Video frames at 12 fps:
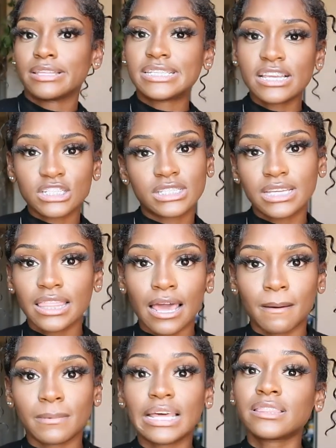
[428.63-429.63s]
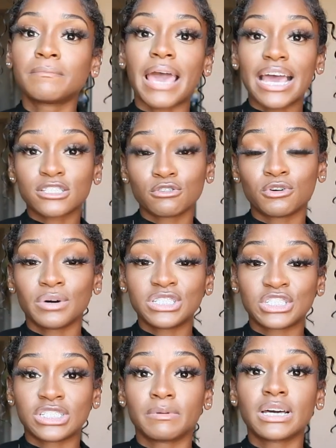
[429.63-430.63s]
Teach it to them. Let them ask you
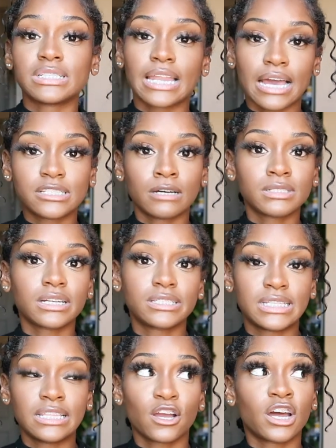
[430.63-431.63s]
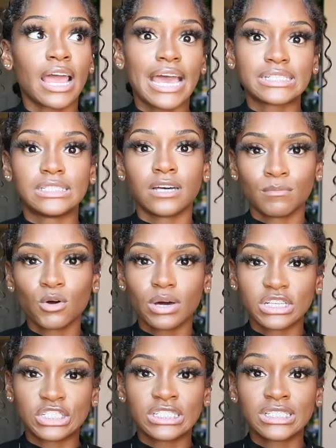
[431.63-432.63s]
questions, because 9 times out of 10, they're gonna ask dumb
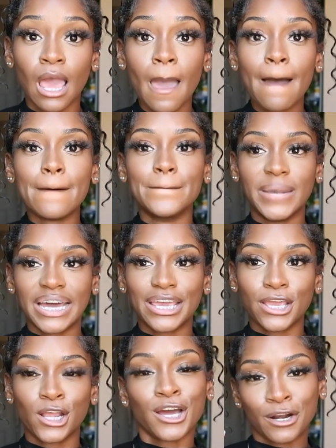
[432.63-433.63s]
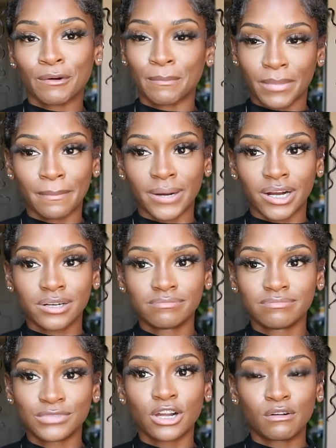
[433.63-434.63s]
questions, but you're gonna remember.
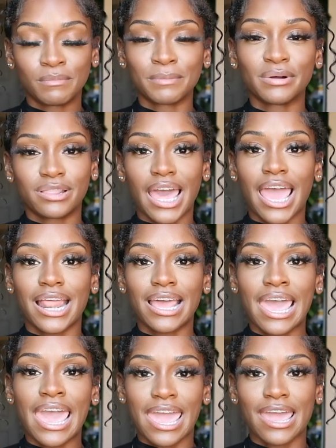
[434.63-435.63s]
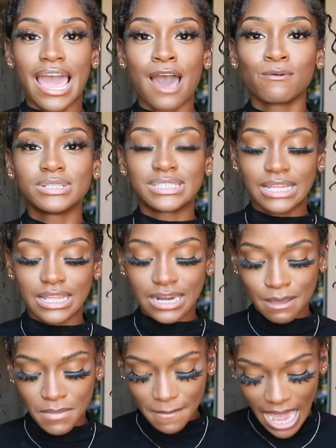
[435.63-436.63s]
You're gonna remember that, hey, I was telling
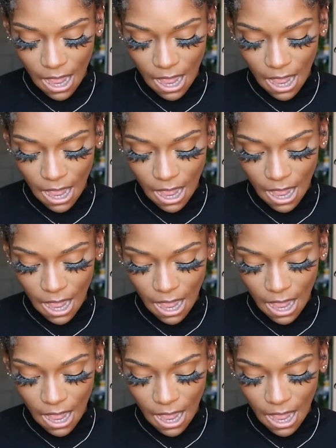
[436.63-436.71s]
him or